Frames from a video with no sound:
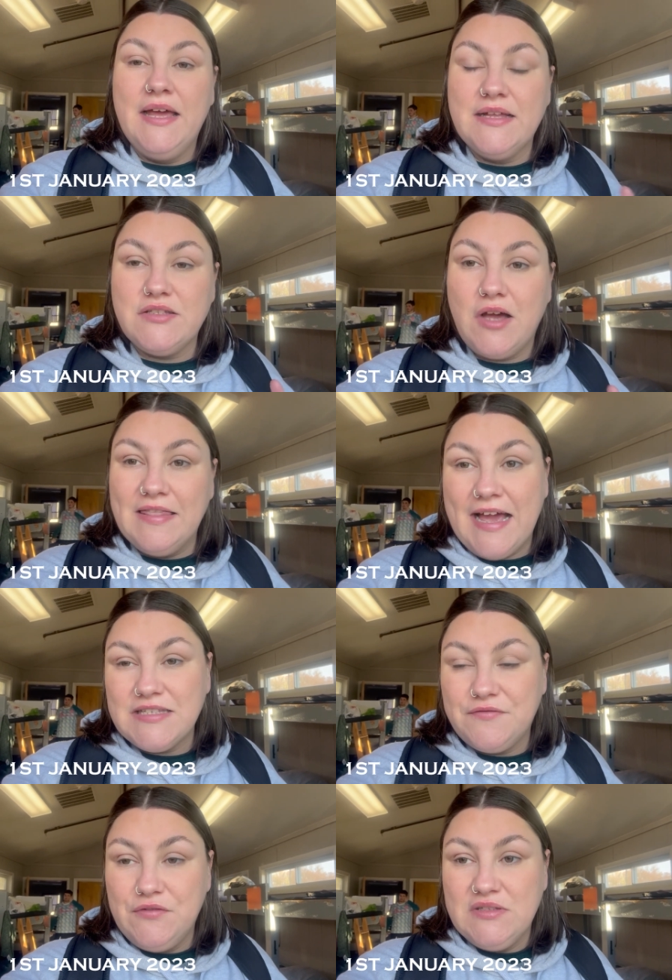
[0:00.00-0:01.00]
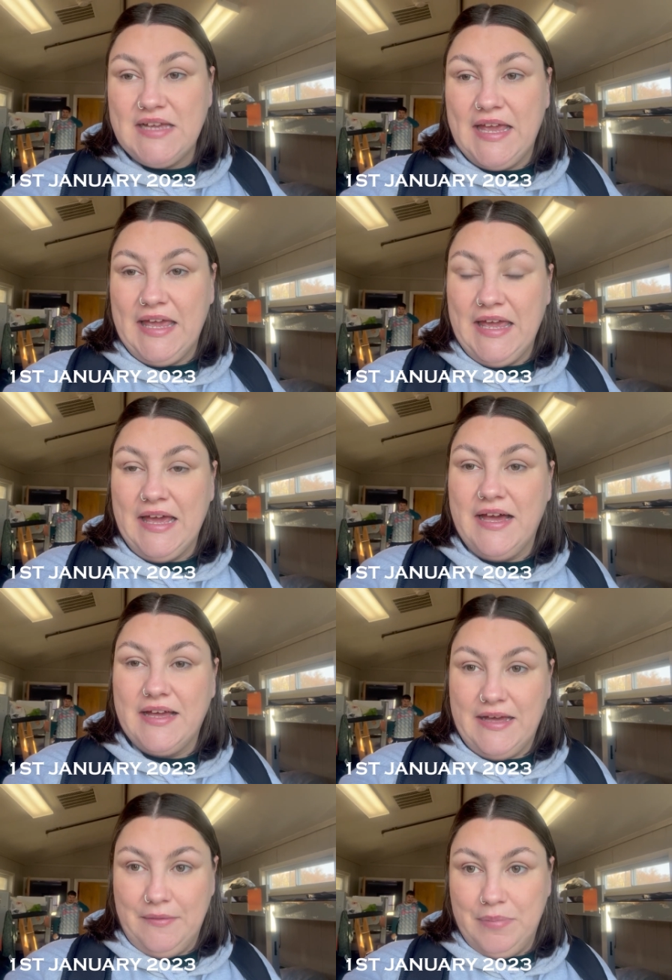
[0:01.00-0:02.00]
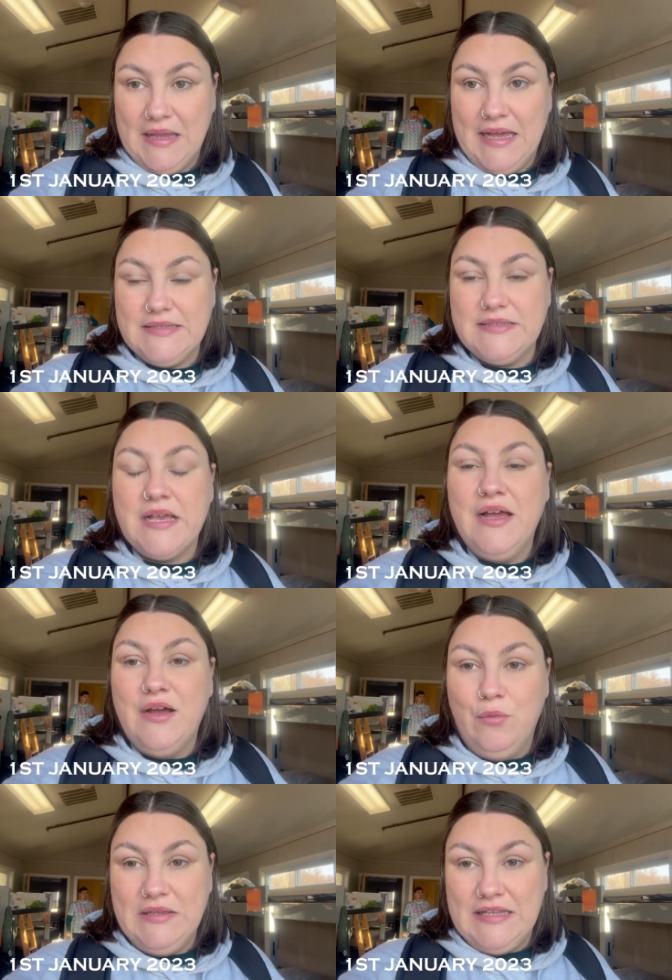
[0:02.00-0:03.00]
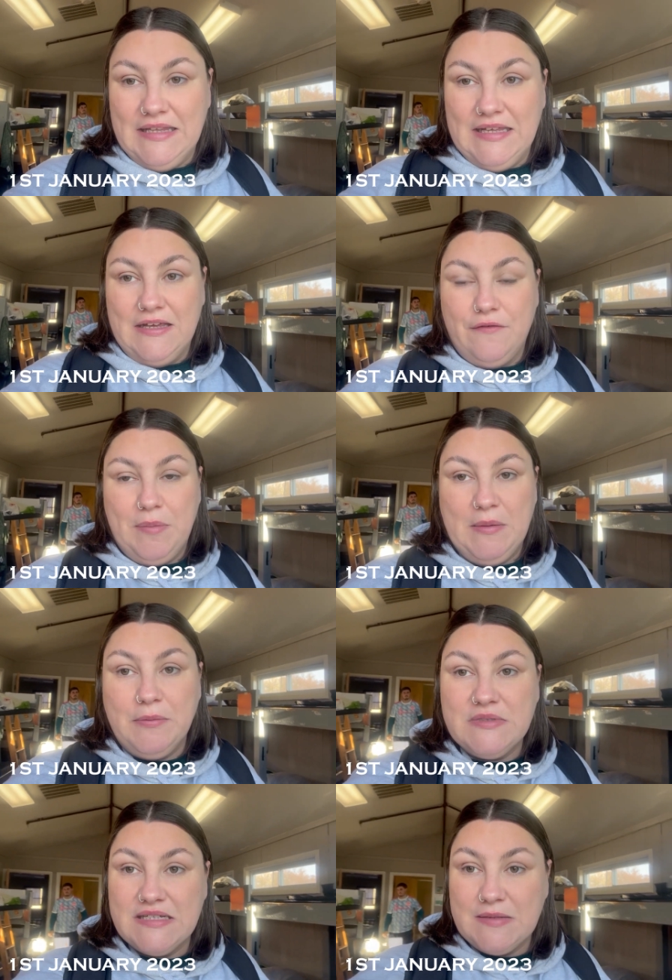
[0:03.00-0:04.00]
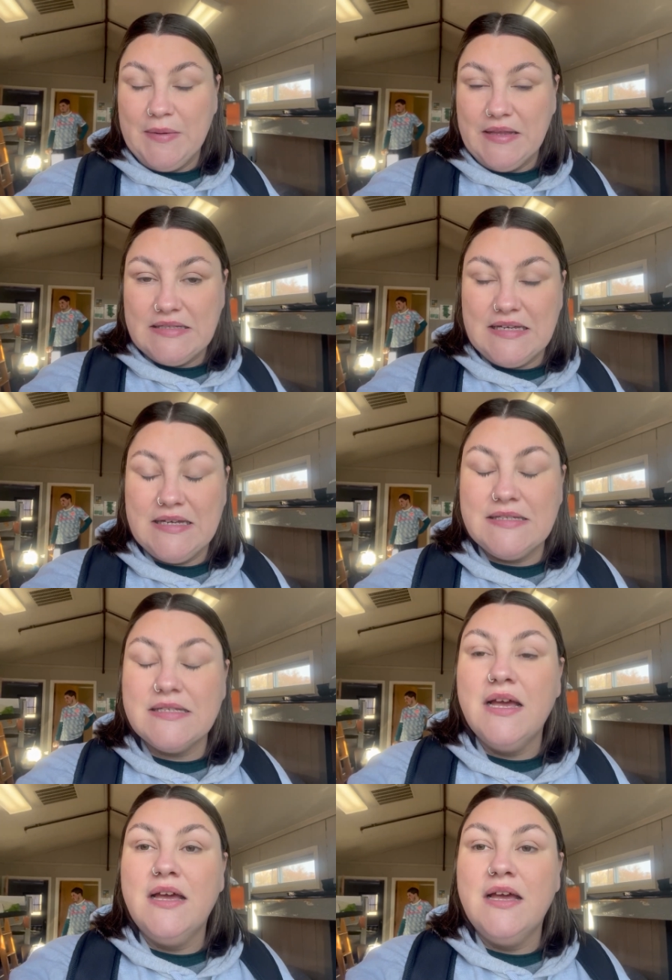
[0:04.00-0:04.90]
It's our last full day here at Camp Letts with the League for People with Disabilities.